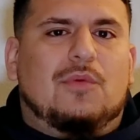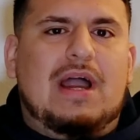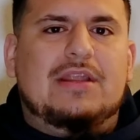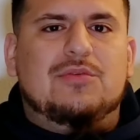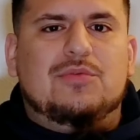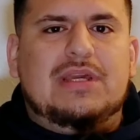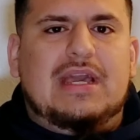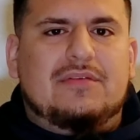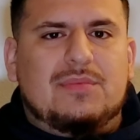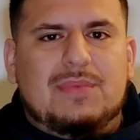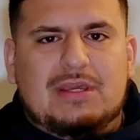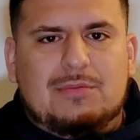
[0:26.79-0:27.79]
Why do we
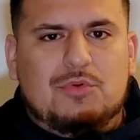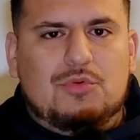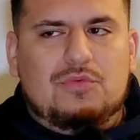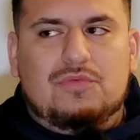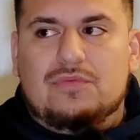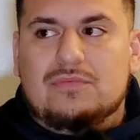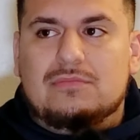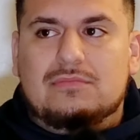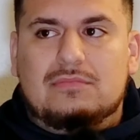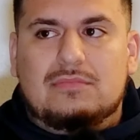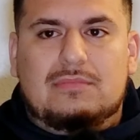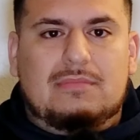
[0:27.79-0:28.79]
have to make a move?
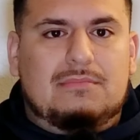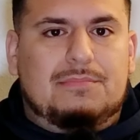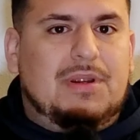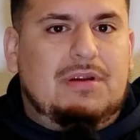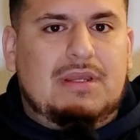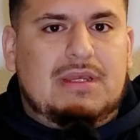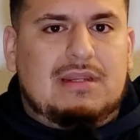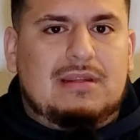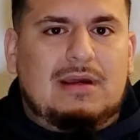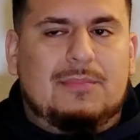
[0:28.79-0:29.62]
Period.